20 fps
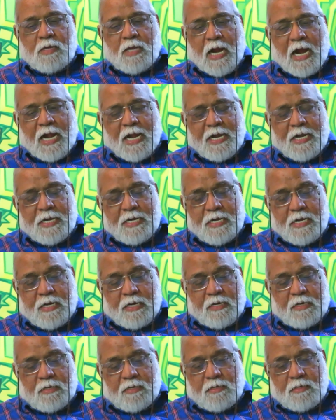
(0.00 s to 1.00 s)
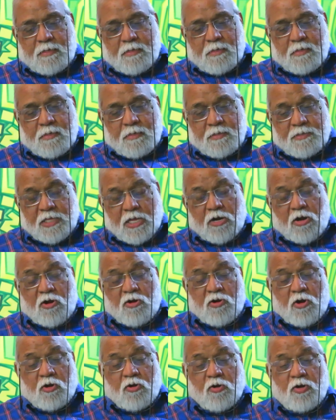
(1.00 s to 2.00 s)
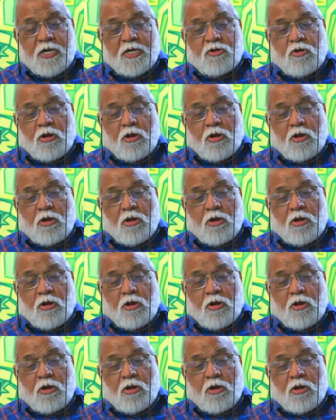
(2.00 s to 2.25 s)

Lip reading: And they are not only